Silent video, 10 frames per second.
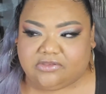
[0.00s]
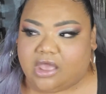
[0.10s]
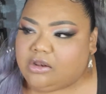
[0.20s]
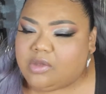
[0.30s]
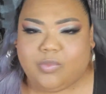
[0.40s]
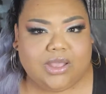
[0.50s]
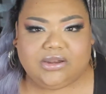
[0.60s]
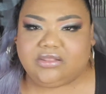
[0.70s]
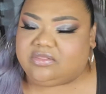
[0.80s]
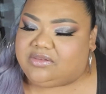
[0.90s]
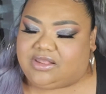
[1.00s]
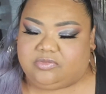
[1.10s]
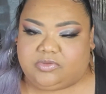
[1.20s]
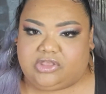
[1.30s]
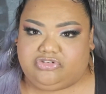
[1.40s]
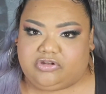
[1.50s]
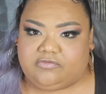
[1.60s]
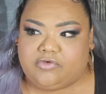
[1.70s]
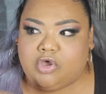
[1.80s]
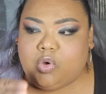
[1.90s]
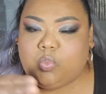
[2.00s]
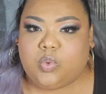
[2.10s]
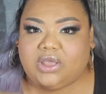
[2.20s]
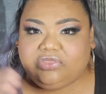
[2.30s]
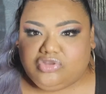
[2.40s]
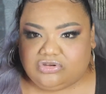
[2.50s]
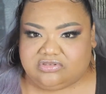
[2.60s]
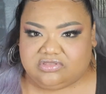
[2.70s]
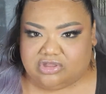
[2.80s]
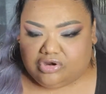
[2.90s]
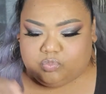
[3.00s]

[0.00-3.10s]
All I want is an explanation of what their, their